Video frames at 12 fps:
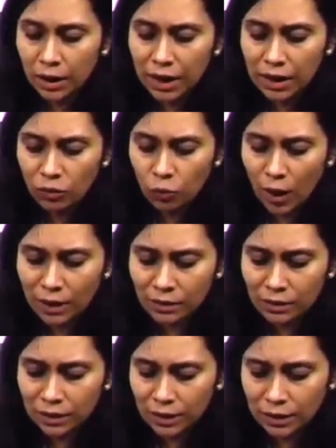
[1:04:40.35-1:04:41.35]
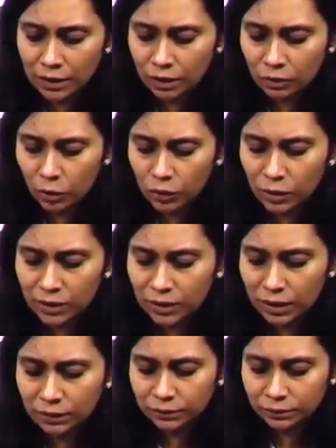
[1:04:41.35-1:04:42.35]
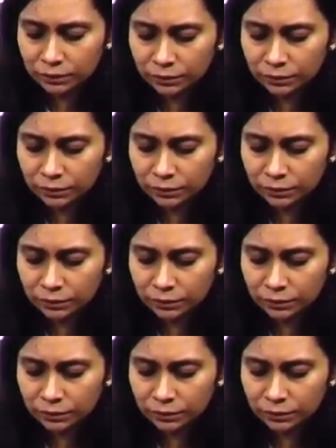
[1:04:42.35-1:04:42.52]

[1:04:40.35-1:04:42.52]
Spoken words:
In one cylinder, what was done?